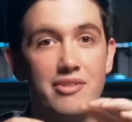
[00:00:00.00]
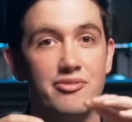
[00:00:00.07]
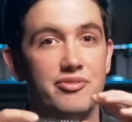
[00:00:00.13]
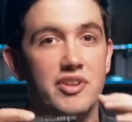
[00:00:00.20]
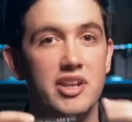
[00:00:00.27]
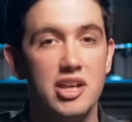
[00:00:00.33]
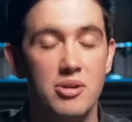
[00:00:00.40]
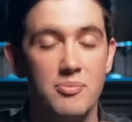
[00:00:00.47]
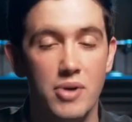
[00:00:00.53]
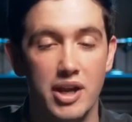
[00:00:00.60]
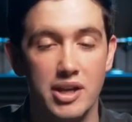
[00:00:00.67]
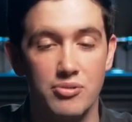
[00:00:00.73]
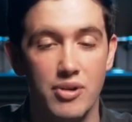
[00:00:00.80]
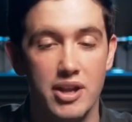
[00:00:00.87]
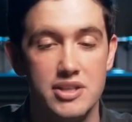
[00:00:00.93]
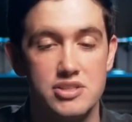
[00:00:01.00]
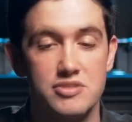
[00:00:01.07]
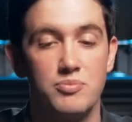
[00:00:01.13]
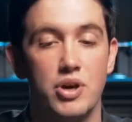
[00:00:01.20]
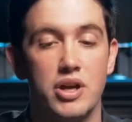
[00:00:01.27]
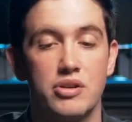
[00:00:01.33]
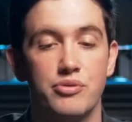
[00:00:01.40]
our VideoMic range
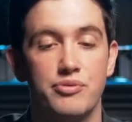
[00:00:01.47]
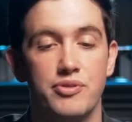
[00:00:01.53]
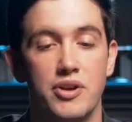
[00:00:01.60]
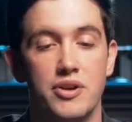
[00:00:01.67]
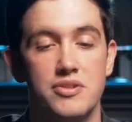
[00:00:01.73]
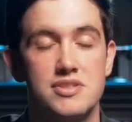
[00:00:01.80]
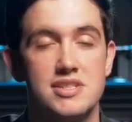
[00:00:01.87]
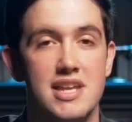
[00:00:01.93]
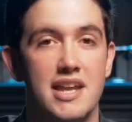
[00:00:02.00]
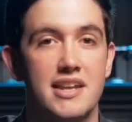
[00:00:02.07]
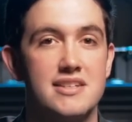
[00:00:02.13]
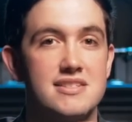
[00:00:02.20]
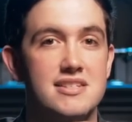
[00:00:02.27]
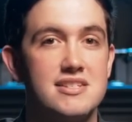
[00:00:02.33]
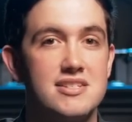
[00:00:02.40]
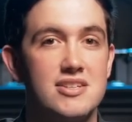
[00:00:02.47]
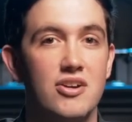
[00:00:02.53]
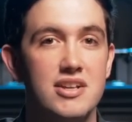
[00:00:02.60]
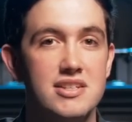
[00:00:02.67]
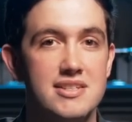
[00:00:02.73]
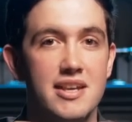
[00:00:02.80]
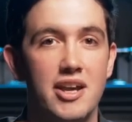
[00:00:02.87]
of microphones, and it's
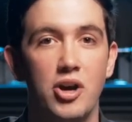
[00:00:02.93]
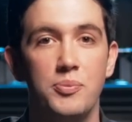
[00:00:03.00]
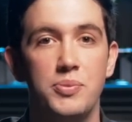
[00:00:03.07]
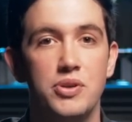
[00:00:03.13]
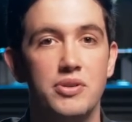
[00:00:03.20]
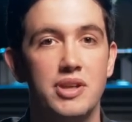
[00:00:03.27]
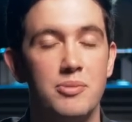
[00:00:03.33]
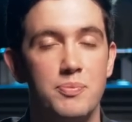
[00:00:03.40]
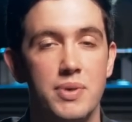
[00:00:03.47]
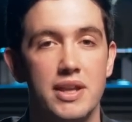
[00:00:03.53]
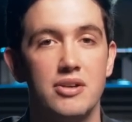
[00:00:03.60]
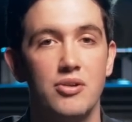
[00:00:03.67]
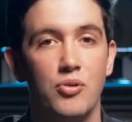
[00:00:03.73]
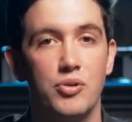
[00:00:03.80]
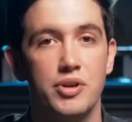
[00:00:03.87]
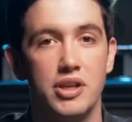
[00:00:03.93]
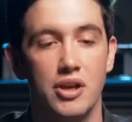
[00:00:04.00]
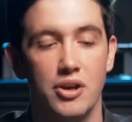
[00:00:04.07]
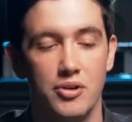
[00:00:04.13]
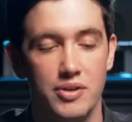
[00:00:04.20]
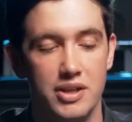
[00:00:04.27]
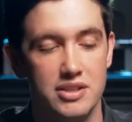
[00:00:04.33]
designed to help you get better
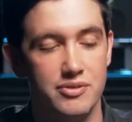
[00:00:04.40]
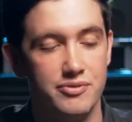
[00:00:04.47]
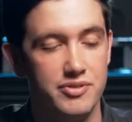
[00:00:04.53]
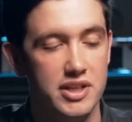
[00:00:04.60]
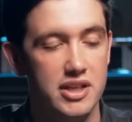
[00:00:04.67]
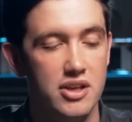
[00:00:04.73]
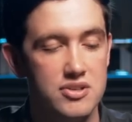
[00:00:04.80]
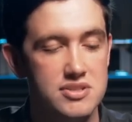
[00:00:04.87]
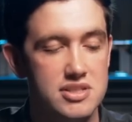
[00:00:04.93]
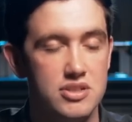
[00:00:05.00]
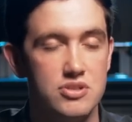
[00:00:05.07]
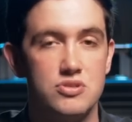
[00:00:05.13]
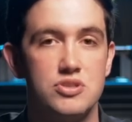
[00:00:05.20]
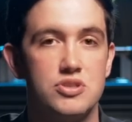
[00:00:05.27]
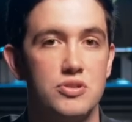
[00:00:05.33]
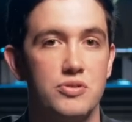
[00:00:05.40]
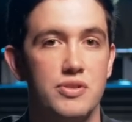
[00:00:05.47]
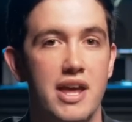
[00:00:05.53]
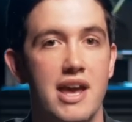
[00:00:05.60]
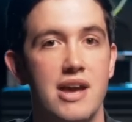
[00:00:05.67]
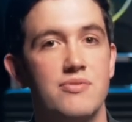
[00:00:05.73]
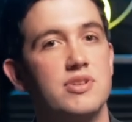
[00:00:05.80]
audio in the videos that you shoot
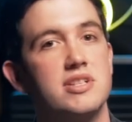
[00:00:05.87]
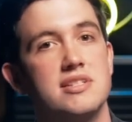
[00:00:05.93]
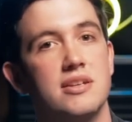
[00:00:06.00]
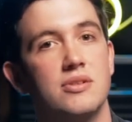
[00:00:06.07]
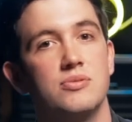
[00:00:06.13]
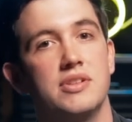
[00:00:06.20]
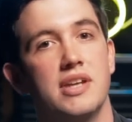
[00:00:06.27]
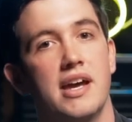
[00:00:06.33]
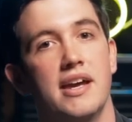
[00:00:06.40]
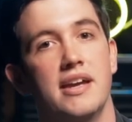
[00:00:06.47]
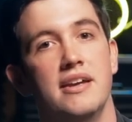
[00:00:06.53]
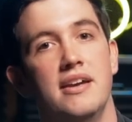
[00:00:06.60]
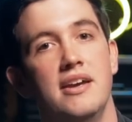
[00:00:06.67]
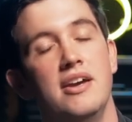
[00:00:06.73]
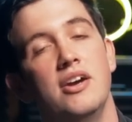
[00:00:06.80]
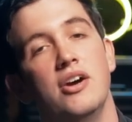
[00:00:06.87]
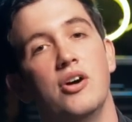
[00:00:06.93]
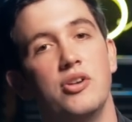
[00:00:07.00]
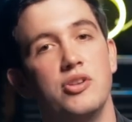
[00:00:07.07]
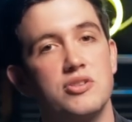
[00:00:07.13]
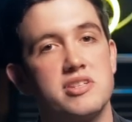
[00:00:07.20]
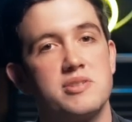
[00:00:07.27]
every single day
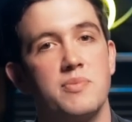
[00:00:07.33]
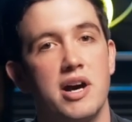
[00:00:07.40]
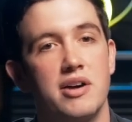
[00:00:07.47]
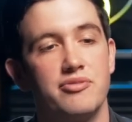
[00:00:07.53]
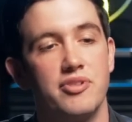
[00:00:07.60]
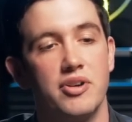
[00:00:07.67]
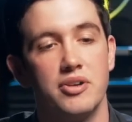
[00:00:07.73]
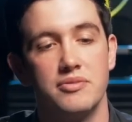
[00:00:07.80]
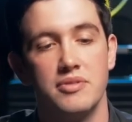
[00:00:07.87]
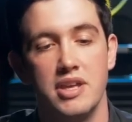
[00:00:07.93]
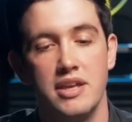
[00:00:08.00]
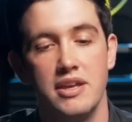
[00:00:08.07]
on your smartphone.